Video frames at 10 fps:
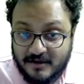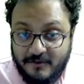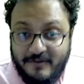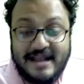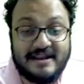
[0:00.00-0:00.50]

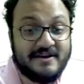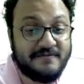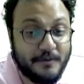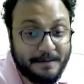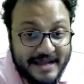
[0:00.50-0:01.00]
Well, if
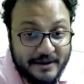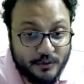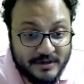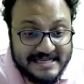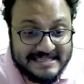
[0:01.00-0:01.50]
you play
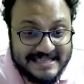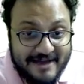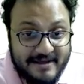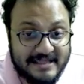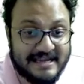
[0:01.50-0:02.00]
rook
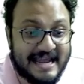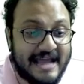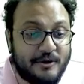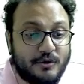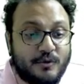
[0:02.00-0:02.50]
d7, then I
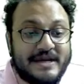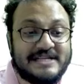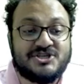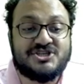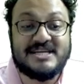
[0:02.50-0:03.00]
go
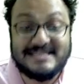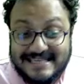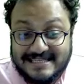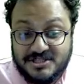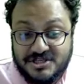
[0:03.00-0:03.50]
queen
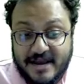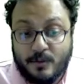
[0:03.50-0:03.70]
g6 check.